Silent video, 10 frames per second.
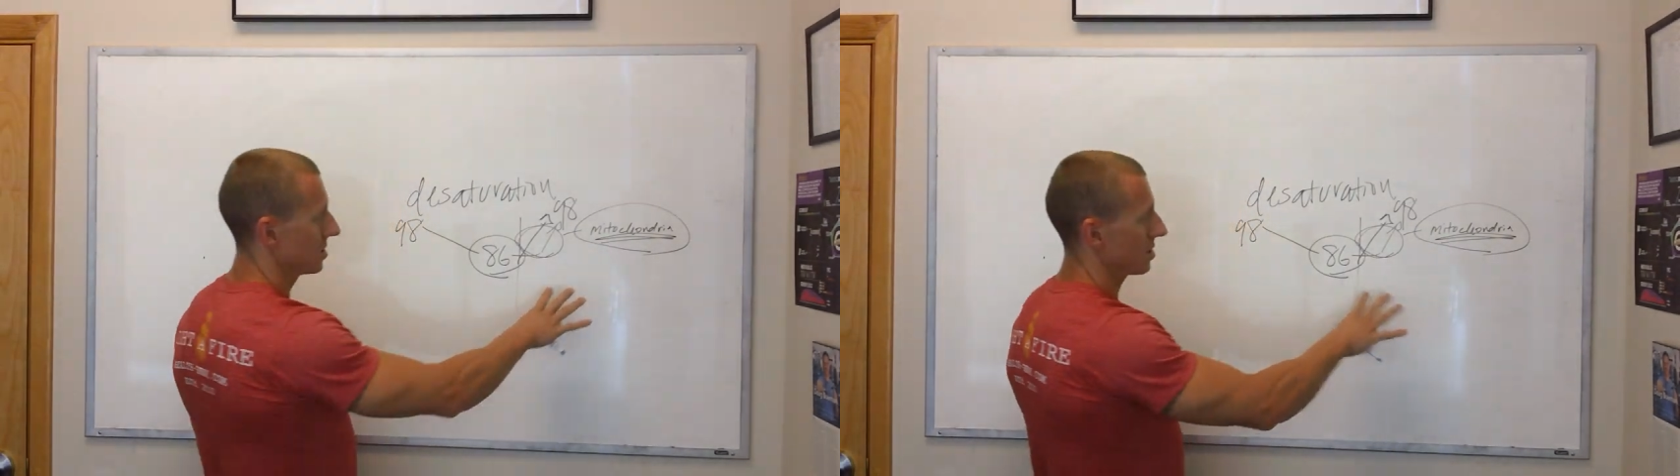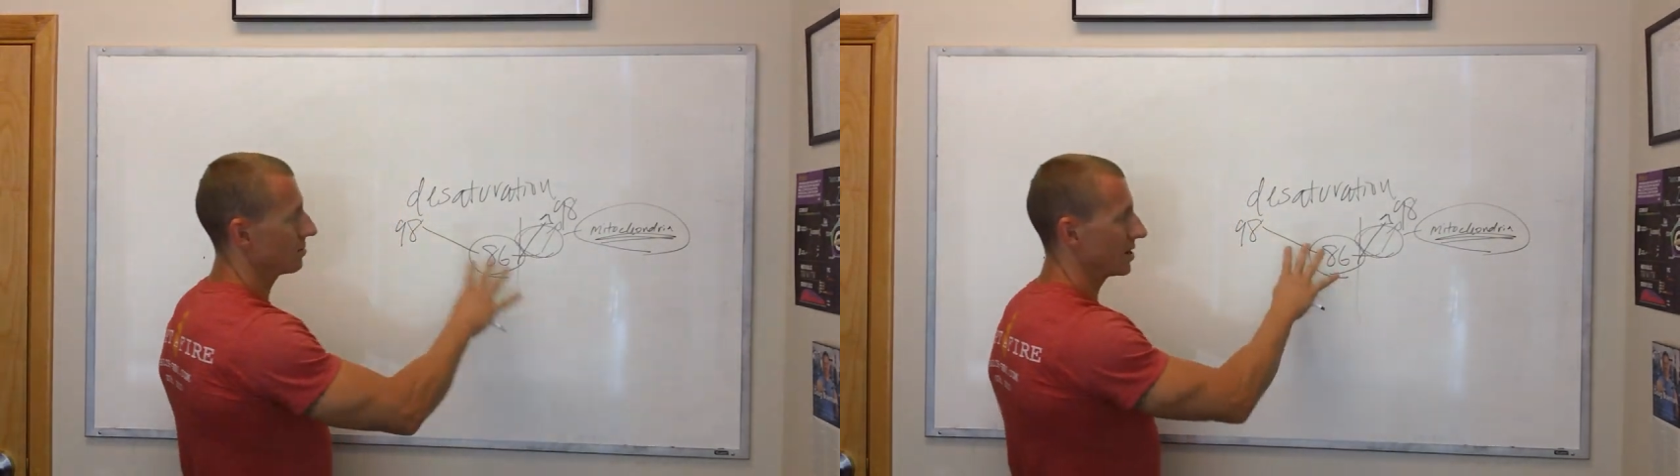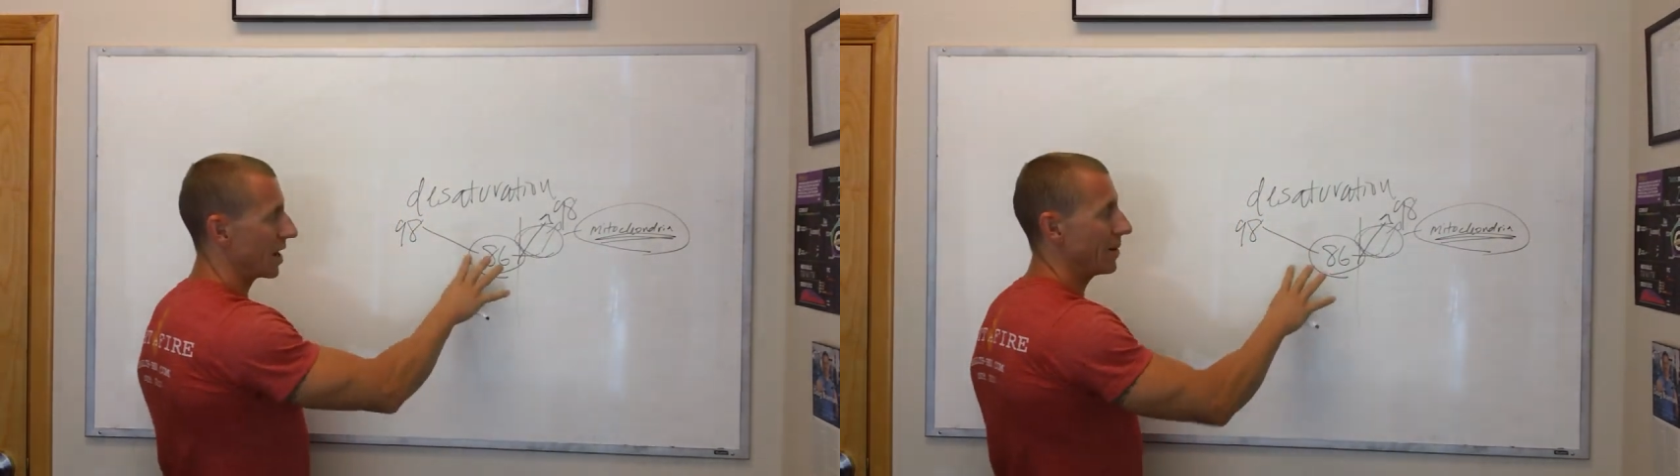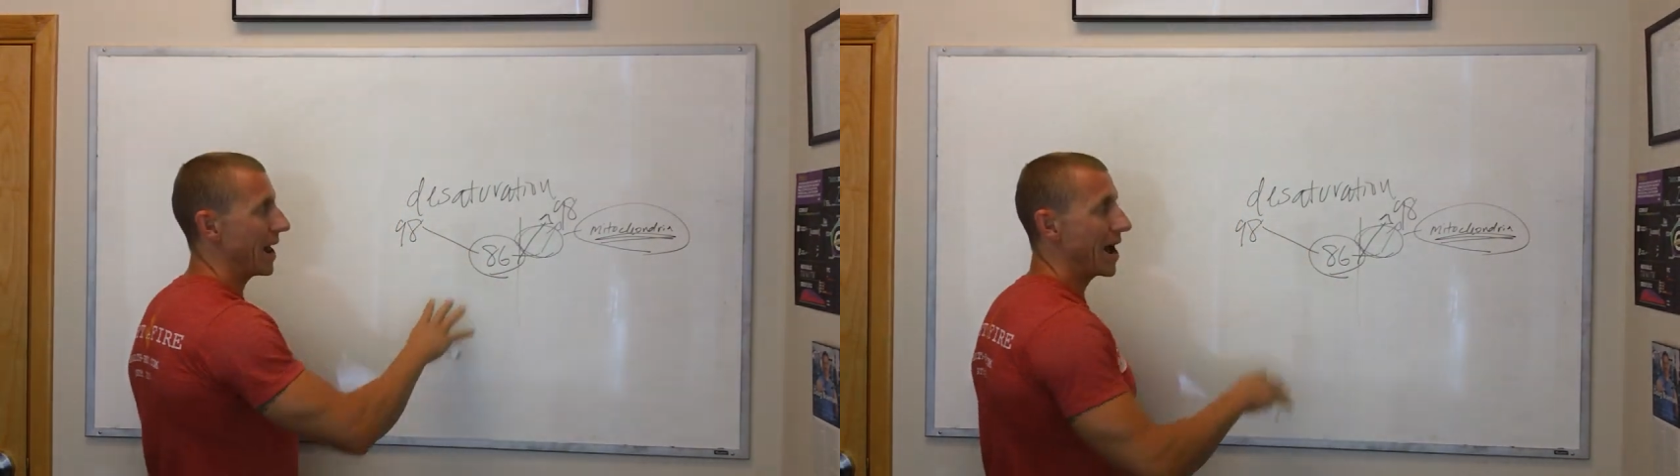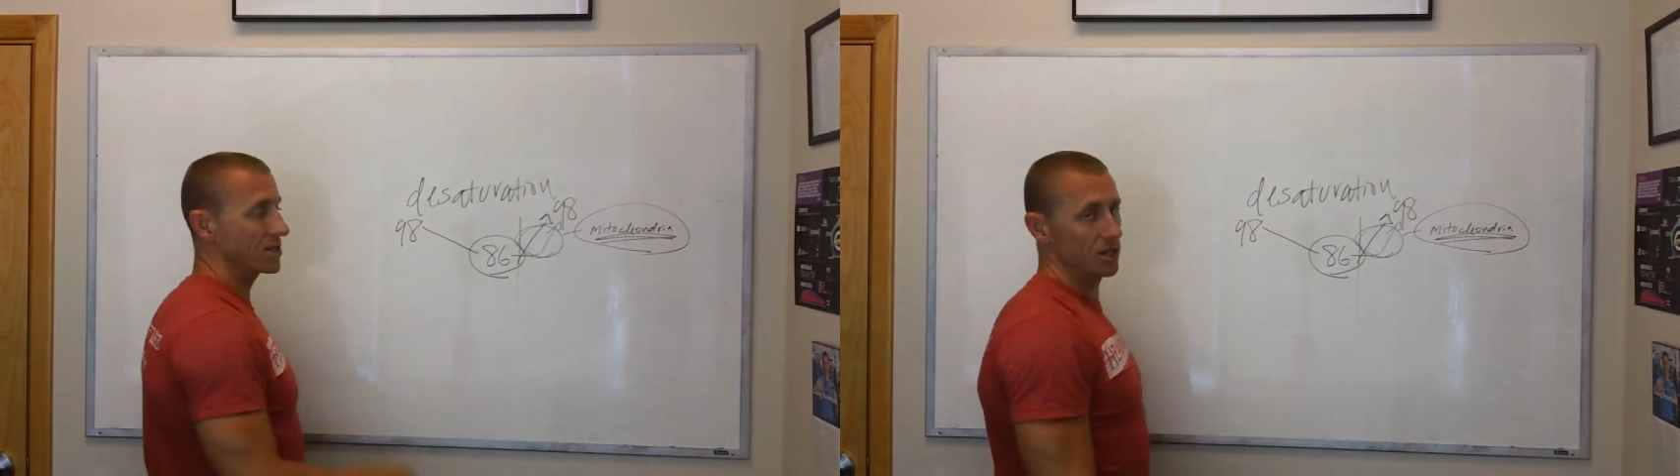something that I would
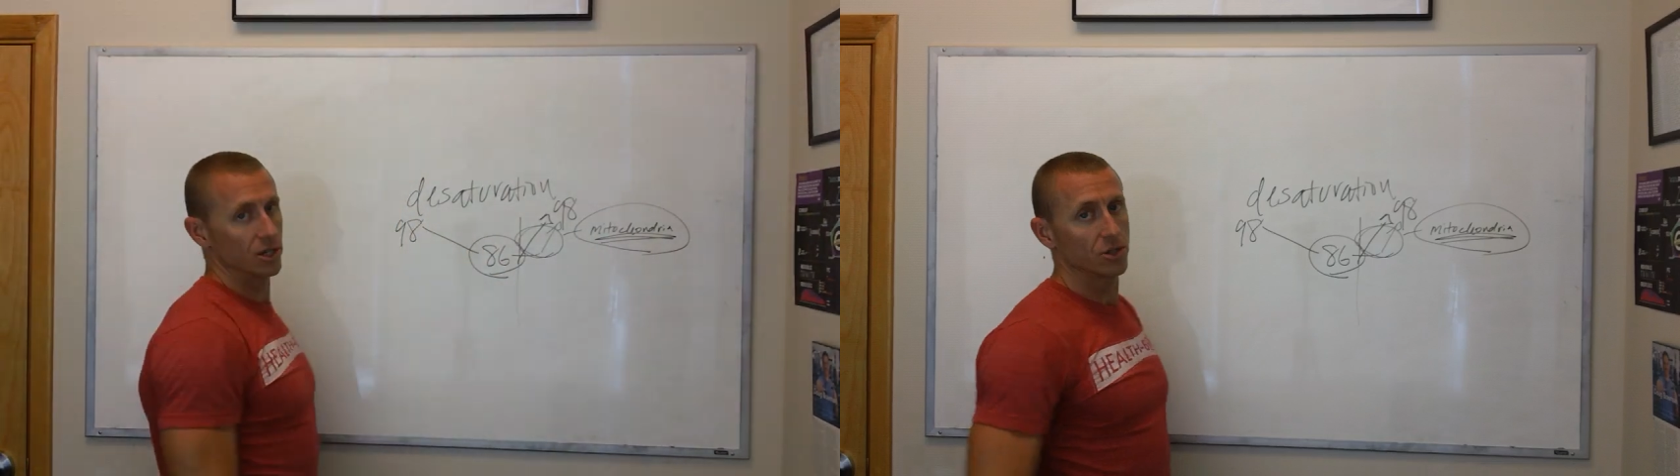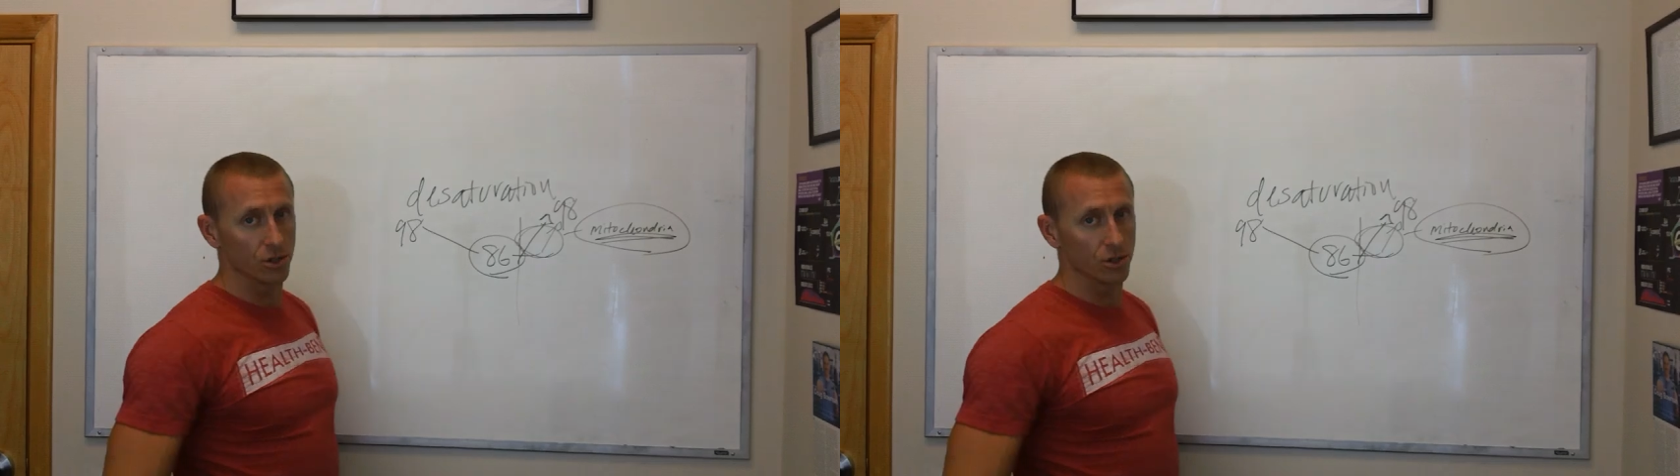ask you to